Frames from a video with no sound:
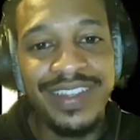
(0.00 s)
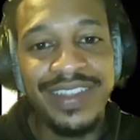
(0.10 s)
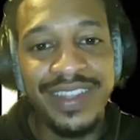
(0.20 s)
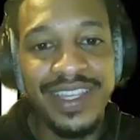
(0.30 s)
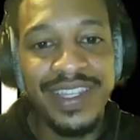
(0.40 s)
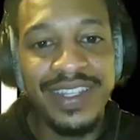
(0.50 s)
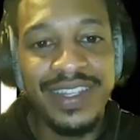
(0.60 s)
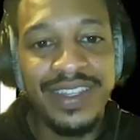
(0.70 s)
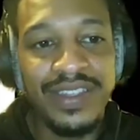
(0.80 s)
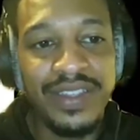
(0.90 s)

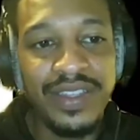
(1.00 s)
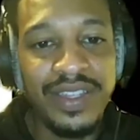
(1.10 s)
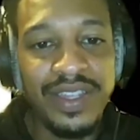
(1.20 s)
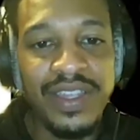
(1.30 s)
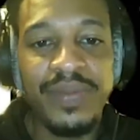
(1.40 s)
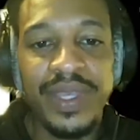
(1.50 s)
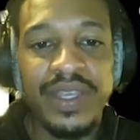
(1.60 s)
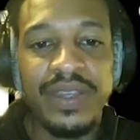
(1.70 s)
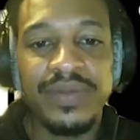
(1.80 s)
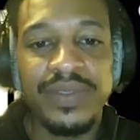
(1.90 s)
then it
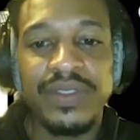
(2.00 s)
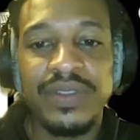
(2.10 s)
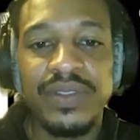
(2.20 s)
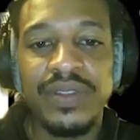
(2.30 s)
becomes,